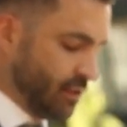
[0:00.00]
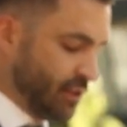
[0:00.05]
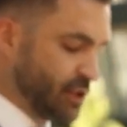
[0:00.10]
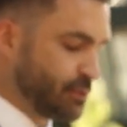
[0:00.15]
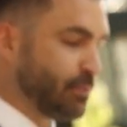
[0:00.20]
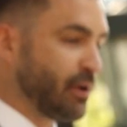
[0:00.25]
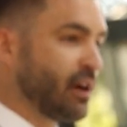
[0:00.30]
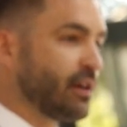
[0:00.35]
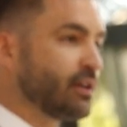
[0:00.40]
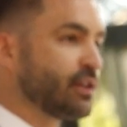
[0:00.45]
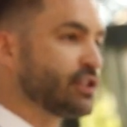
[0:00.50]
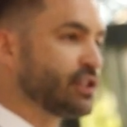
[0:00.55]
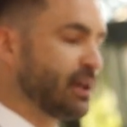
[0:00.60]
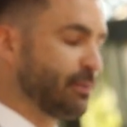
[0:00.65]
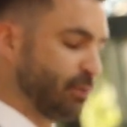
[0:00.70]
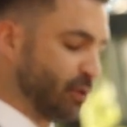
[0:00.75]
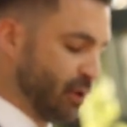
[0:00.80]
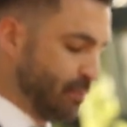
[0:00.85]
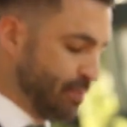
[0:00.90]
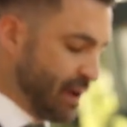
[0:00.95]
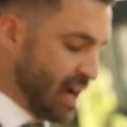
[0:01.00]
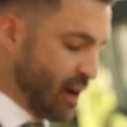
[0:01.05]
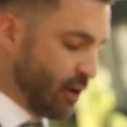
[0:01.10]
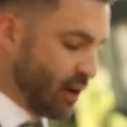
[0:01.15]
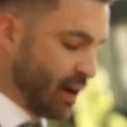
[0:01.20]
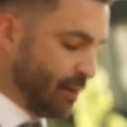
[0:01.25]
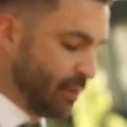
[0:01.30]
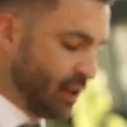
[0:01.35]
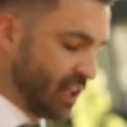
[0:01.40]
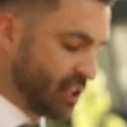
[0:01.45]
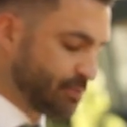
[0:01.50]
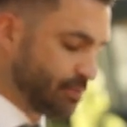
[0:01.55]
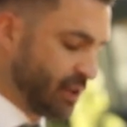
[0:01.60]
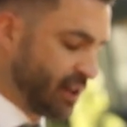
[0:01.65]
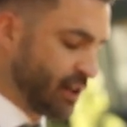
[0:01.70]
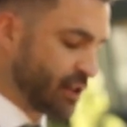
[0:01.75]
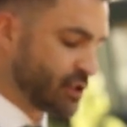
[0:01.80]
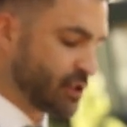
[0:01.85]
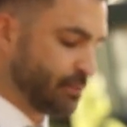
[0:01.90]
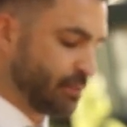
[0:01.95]
This partnership will empower MLS
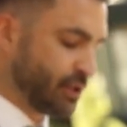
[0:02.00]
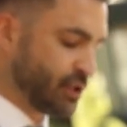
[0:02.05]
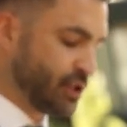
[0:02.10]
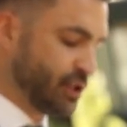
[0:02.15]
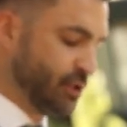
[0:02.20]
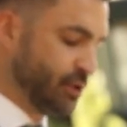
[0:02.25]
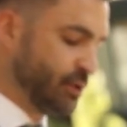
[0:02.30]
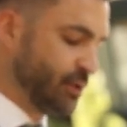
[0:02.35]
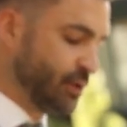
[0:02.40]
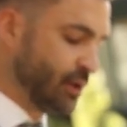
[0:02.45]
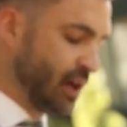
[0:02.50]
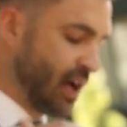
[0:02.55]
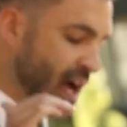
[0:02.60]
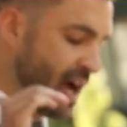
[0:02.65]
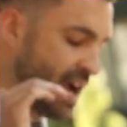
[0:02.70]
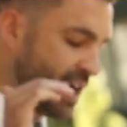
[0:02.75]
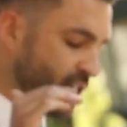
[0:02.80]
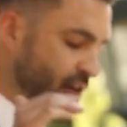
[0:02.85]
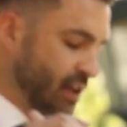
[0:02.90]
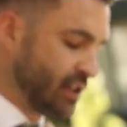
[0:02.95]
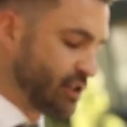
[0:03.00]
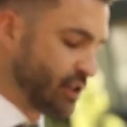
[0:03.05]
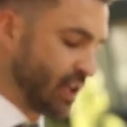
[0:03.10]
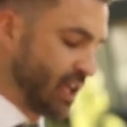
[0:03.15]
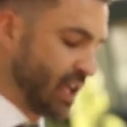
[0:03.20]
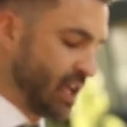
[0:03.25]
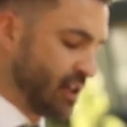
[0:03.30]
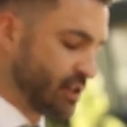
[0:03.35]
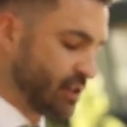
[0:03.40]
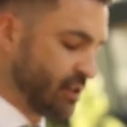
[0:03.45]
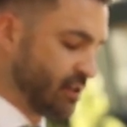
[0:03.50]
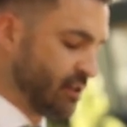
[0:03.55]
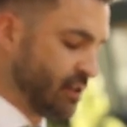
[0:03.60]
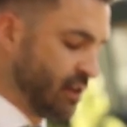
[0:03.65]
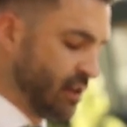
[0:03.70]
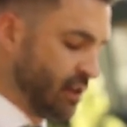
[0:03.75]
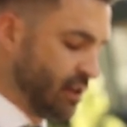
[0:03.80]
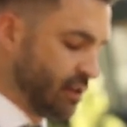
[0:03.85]
players to pursue higher education